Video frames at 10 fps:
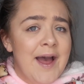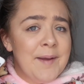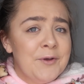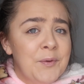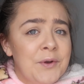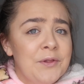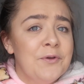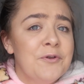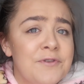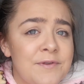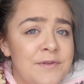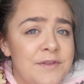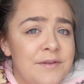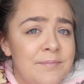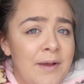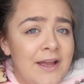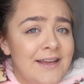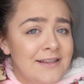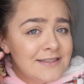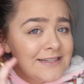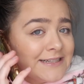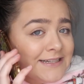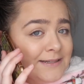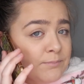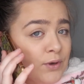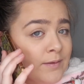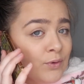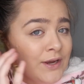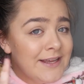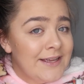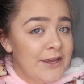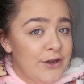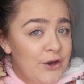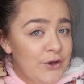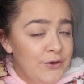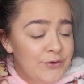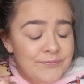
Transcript: I don't want to lose my bring, you know.